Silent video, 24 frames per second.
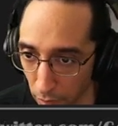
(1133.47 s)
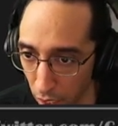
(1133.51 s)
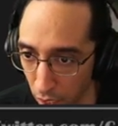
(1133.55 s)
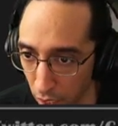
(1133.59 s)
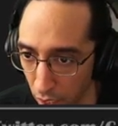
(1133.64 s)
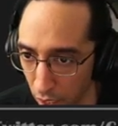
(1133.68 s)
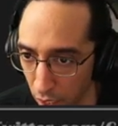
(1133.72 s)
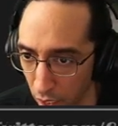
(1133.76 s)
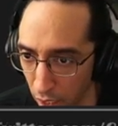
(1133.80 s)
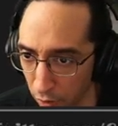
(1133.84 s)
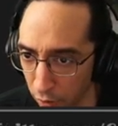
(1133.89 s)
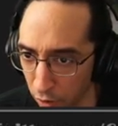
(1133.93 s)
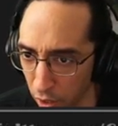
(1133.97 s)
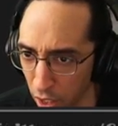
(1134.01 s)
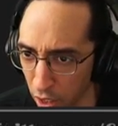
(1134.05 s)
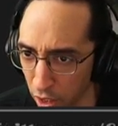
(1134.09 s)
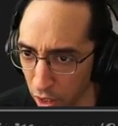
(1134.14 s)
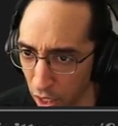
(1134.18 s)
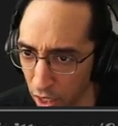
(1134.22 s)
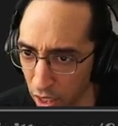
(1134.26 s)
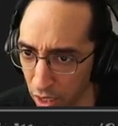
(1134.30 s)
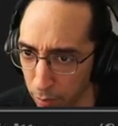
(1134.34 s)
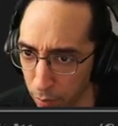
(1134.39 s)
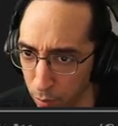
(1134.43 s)
There are
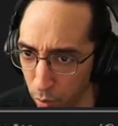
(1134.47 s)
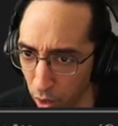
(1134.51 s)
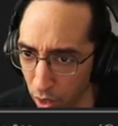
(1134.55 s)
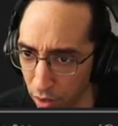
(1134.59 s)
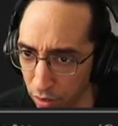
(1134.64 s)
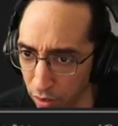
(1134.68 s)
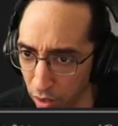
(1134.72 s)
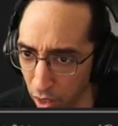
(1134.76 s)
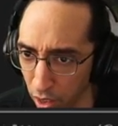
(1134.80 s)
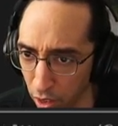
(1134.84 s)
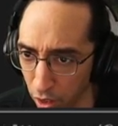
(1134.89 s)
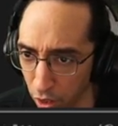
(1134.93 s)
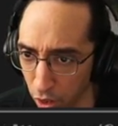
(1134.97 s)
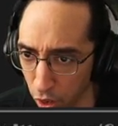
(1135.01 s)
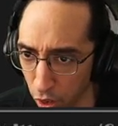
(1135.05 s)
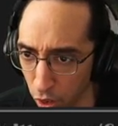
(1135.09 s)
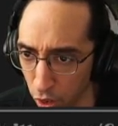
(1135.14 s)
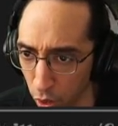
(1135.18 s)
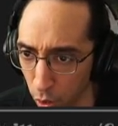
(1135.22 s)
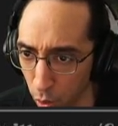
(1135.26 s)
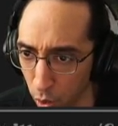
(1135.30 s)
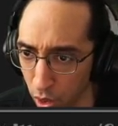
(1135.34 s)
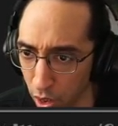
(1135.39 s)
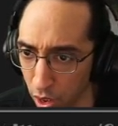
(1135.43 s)
cutting points, like,
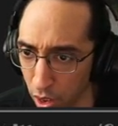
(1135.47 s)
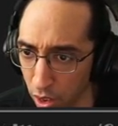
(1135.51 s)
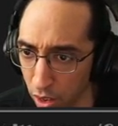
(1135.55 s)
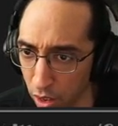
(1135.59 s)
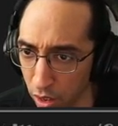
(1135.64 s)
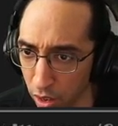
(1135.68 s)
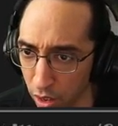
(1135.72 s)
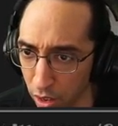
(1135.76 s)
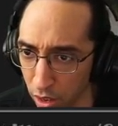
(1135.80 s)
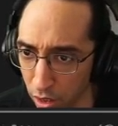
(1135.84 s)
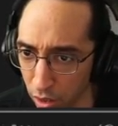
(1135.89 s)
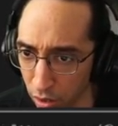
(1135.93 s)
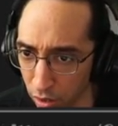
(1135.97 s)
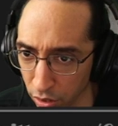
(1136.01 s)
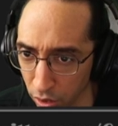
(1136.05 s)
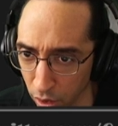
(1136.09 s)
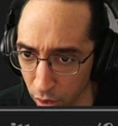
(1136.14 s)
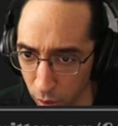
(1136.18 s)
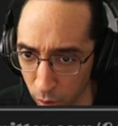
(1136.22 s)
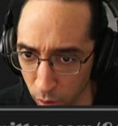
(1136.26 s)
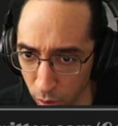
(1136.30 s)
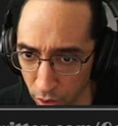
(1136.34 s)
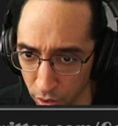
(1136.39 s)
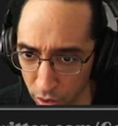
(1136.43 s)
galore here,
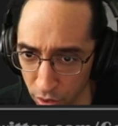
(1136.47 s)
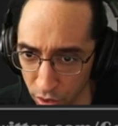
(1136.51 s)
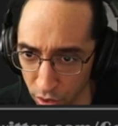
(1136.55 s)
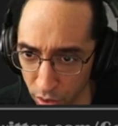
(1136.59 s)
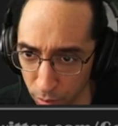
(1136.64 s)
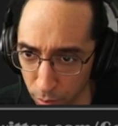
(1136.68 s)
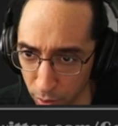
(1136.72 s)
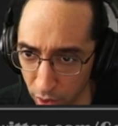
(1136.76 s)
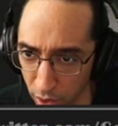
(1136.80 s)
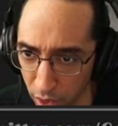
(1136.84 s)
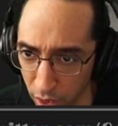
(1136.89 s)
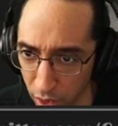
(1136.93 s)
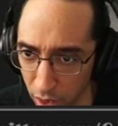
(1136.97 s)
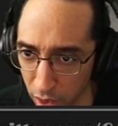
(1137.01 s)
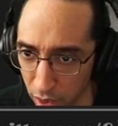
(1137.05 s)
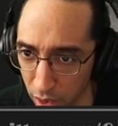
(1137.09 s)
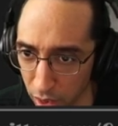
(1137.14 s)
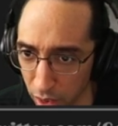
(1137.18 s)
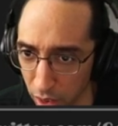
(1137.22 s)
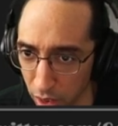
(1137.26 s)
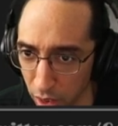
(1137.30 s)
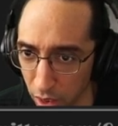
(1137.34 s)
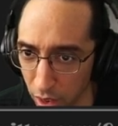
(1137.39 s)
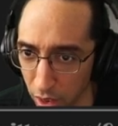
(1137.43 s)
so let's just be
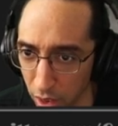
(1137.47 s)
like,